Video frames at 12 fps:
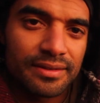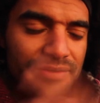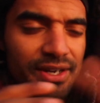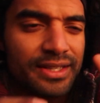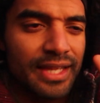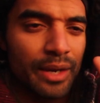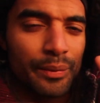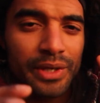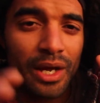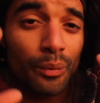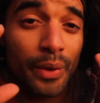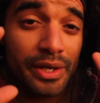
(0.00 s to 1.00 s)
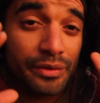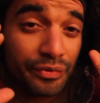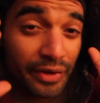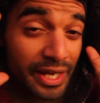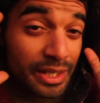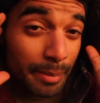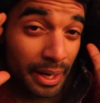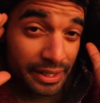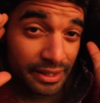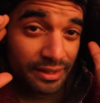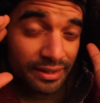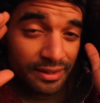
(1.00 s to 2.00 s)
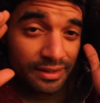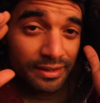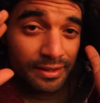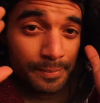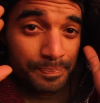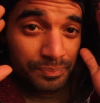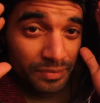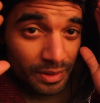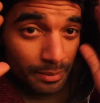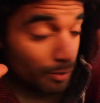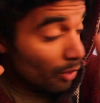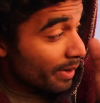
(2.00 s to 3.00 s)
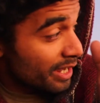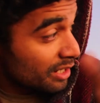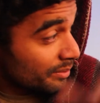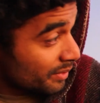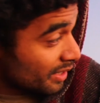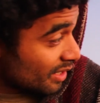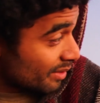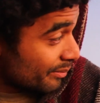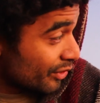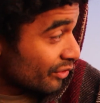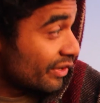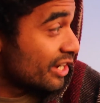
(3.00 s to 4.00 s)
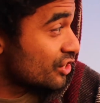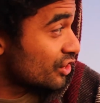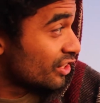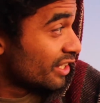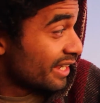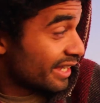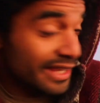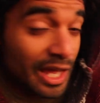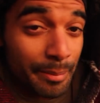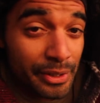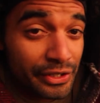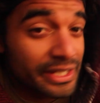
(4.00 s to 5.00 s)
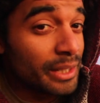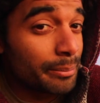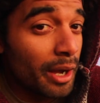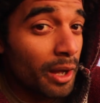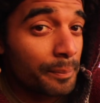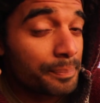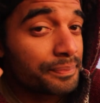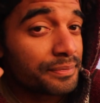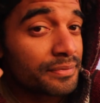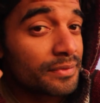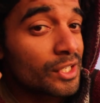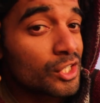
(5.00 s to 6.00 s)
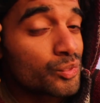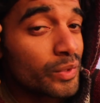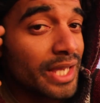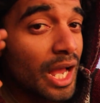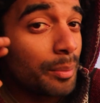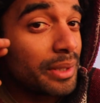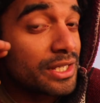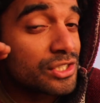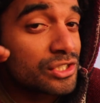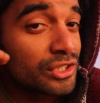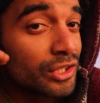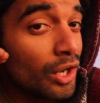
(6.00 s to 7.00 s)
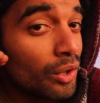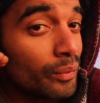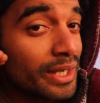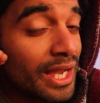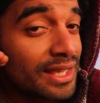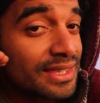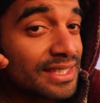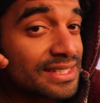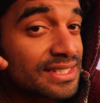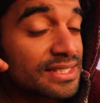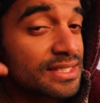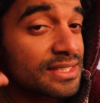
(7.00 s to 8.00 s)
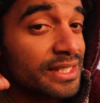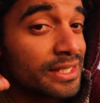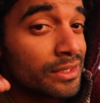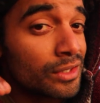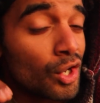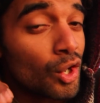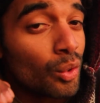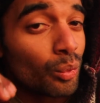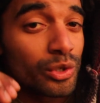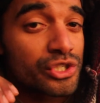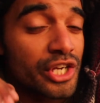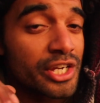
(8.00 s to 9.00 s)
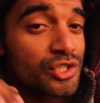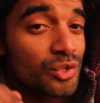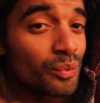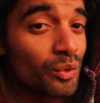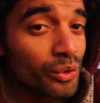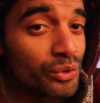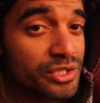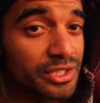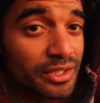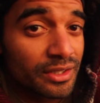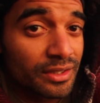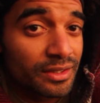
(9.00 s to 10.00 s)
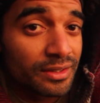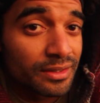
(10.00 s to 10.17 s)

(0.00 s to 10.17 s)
Fuck that, we're not waiting for anybody. Momentum, motivation, that better keep up, because we got places to go, we got things to see. We're changing worlds here.